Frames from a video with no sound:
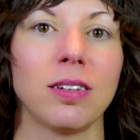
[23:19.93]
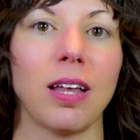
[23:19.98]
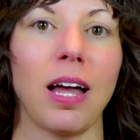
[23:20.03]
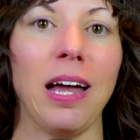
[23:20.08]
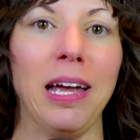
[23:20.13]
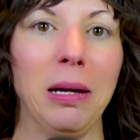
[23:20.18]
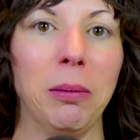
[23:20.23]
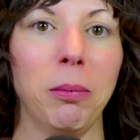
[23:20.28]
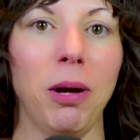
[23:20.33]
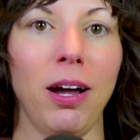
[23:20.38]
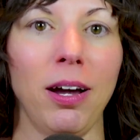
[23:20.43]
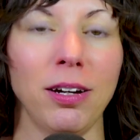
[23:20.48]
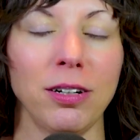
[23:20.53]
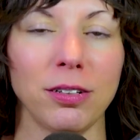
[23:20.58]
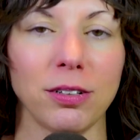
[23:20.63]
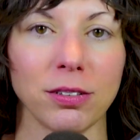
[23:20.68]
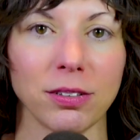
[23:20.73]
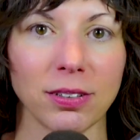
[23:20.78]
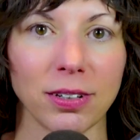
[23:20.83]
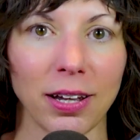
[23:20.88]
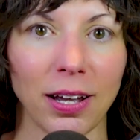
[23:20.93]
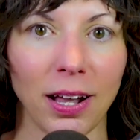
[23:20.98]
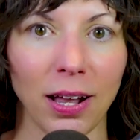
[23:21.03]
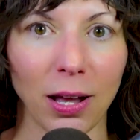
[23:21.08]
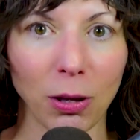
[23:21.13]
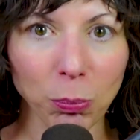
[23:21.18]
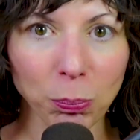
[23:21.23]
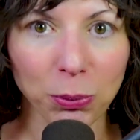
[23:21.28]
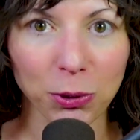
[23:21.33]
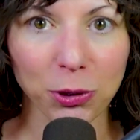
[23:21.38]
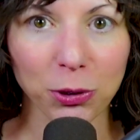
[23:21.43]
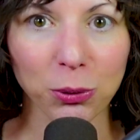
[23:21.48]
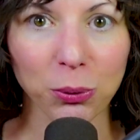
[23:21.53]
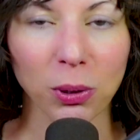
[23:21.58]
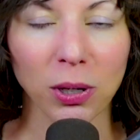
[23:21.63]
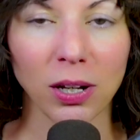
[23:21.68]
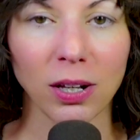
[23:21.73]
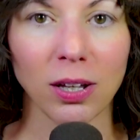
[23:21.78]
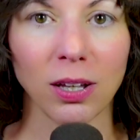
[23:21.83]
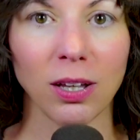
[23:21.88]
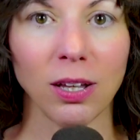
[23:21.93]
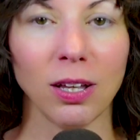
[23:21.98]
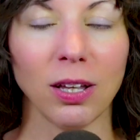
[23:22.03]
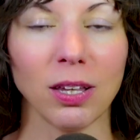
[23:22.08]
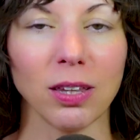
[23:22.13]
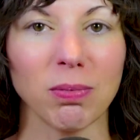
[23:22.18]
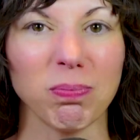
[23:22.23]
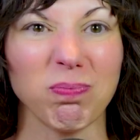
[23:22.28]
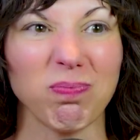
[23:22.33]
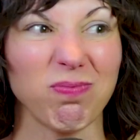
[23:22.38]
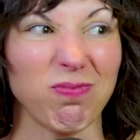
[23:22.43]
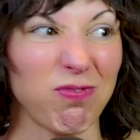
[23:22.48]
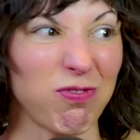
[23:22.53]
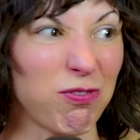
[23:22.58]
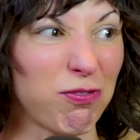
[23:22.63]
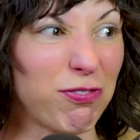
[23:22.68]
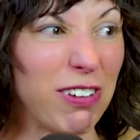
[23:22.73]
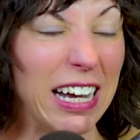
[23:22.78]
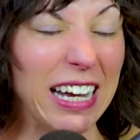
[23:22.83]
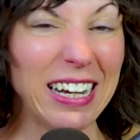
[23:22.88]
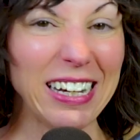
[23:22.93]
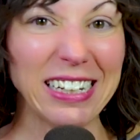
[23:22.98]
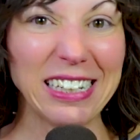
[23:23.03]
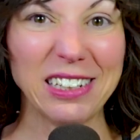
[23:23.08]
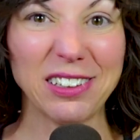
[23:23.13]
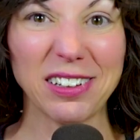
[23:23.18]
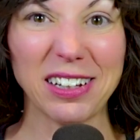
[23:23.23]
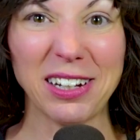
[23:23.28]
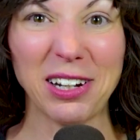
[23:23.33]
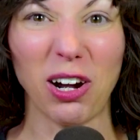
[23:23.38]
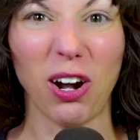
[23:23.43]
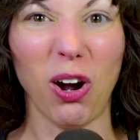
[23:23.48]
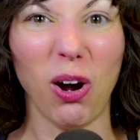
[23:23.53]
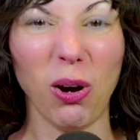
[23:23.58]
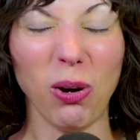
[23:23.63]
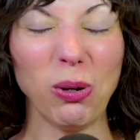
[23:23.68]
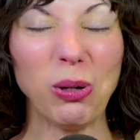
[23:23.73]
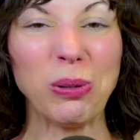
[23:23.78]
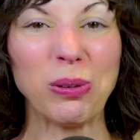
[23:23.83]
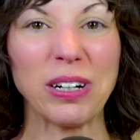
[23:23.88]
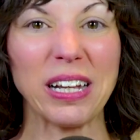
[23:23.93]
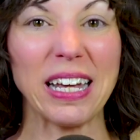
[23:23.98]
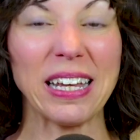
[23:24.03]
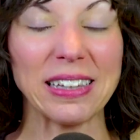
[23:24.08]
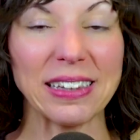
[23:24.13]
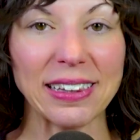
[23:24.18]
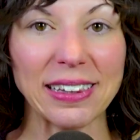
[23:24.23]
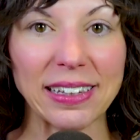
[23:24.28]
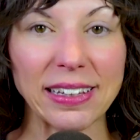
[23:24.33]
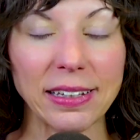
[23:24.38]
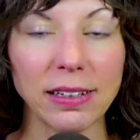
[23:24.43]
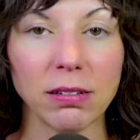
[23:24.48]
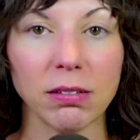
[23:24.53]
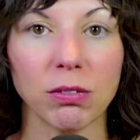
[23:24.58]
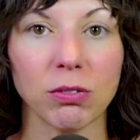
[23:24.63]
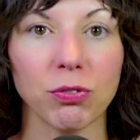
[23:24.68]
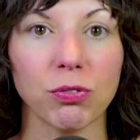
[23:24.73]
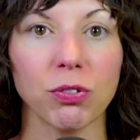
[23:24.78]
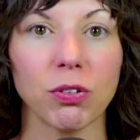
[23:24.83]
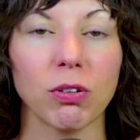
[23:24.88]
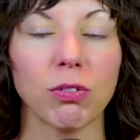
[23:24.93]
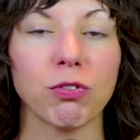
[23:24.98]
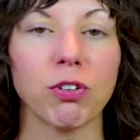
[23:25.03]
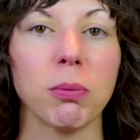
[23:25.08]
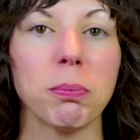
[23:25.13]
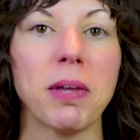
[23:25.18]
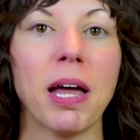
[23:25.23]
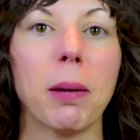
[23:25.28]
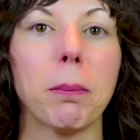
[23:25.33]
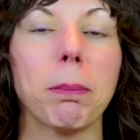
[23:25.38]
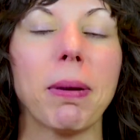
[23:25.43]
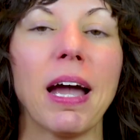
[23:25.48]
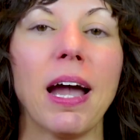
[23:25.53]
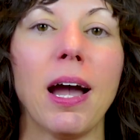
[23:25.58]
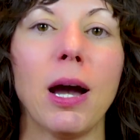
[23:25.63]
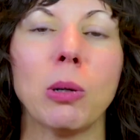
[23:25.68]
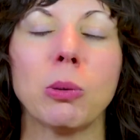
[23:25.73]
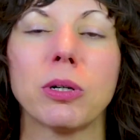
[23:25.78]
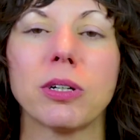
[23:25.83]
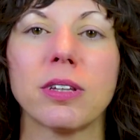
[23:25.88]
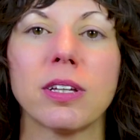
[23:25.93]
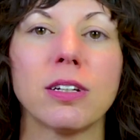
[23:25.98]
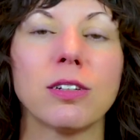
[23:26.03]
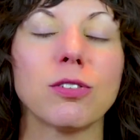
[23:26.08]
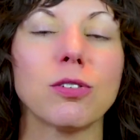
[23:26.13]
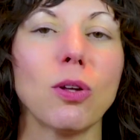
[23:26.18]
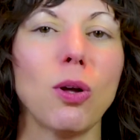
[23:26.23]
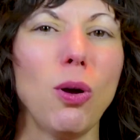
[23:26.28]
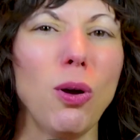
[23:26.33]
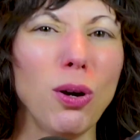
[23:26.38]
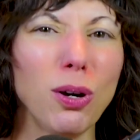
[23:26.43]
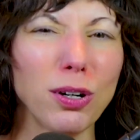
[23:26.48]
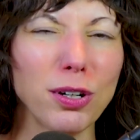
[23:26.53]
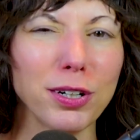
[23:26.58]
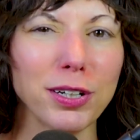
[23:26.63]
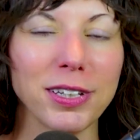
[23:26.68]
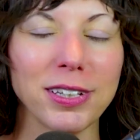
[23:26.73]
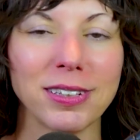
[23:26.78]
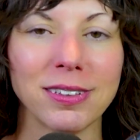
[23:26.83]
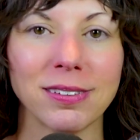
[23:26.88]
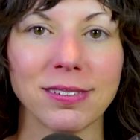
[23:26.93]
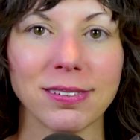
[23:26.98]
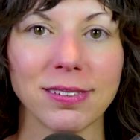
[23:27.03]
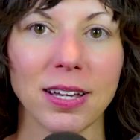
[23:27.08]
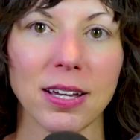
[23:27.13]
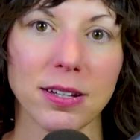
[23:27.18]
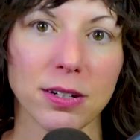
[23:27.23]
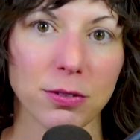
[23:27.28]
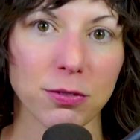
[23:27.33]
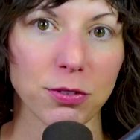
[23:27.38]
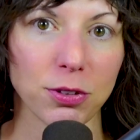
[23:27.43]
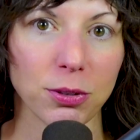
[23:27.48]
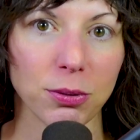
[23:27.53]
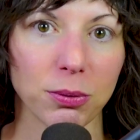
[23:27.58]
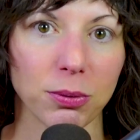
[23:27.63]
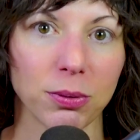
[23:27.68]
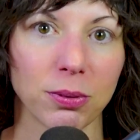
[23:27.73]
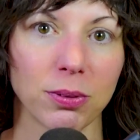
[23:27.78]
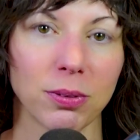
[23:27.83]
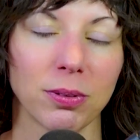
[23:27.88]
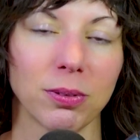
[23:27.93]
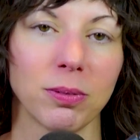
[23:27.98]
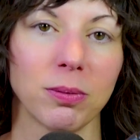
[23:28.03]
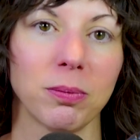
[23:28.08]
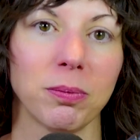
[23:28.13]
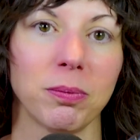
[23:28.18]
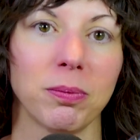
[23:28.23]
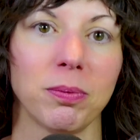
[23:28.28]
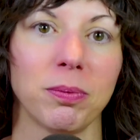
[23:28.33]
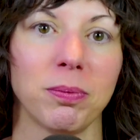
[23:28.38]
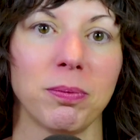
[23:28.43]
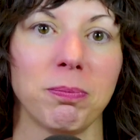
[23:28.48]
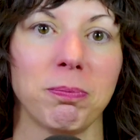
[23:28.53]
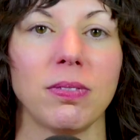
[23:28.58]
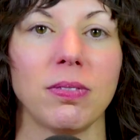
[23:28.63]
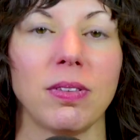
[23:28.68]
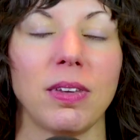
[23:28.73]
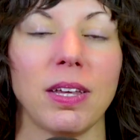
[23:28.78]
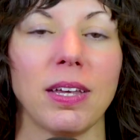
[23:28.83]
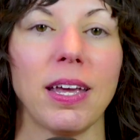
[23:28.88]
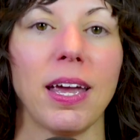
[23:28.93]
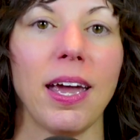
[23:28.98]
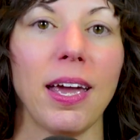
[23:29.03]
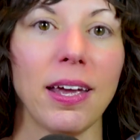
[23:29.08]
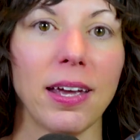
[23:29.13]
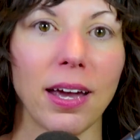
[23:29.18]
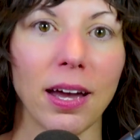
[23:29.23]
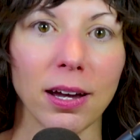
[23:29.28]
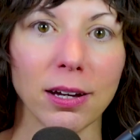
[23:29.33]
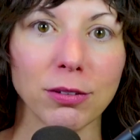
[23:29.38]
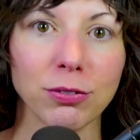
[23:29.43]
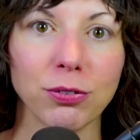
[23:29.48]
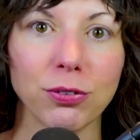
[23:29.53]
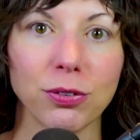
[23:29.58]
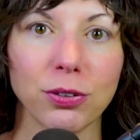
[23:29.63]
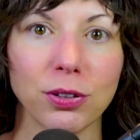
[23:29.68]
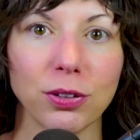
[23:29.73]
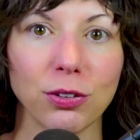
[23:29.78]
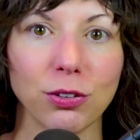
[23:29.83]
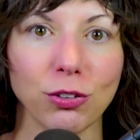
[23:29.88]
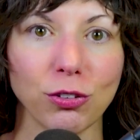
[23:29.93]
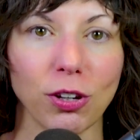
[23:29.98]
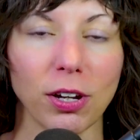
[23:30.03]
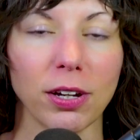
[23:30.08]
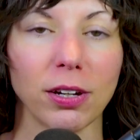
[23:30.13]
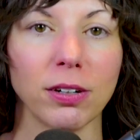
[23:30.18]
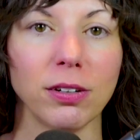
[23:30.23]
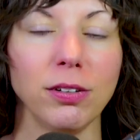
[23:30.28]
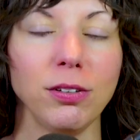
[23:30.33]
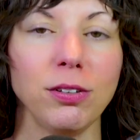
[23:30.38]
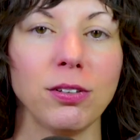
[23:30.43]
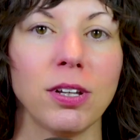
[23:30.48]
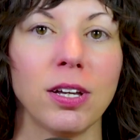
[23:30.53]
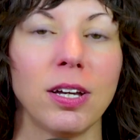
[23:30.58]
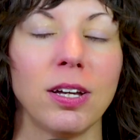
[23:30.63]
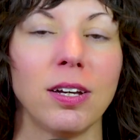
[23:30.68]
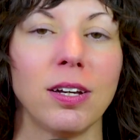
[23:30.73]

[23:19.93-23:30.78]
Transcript: I am honored to help you find and own and live from that power that is already inside of you. KF shares